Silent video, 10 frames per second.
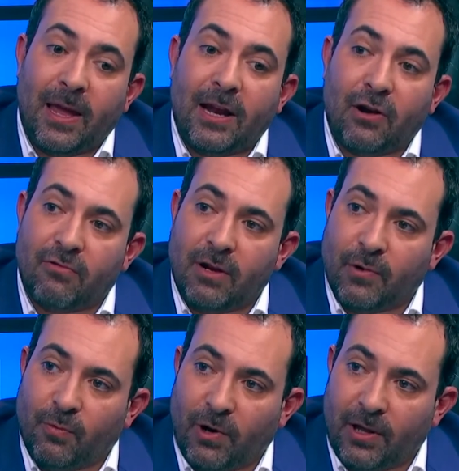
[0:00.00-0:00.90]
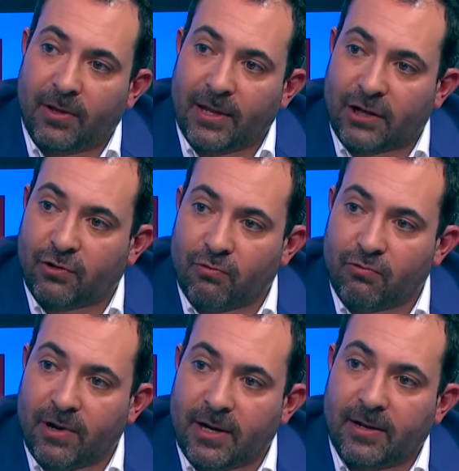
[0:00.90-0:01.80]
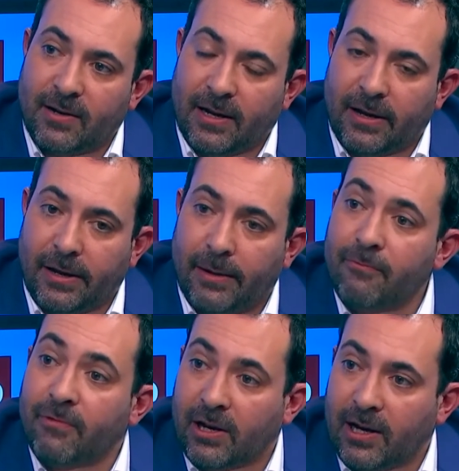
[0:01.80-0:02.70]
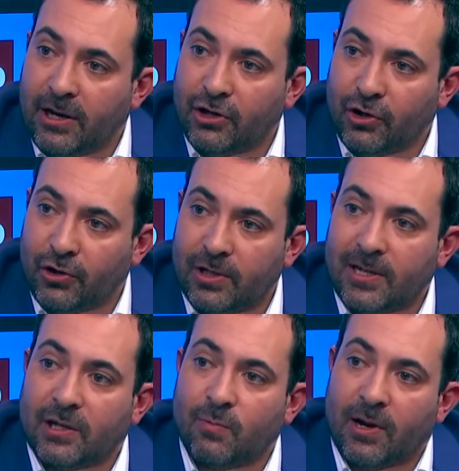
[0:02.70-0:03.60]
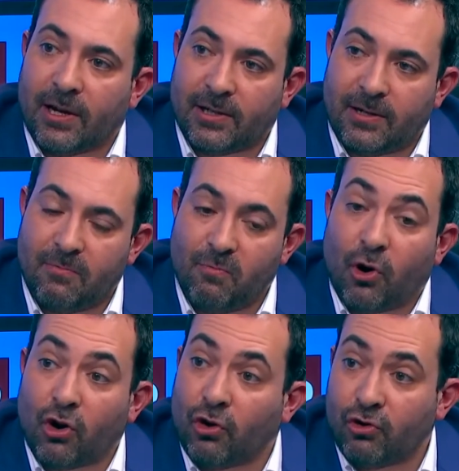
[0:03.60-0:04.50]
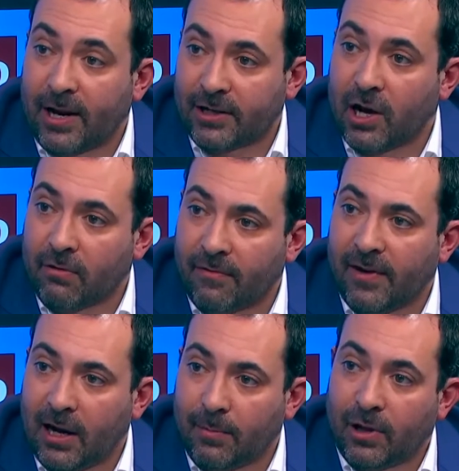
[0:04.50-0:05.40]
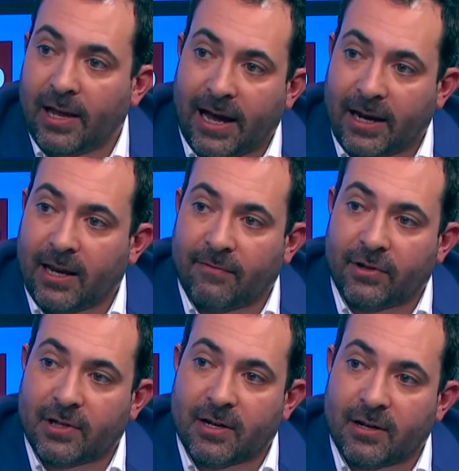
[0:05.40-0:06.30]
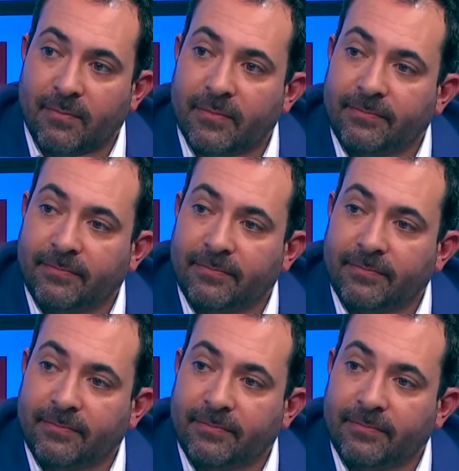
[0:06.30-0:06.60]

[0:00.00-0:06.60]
in agreement with National Grid regulations, as well as what contracts are available at a given time.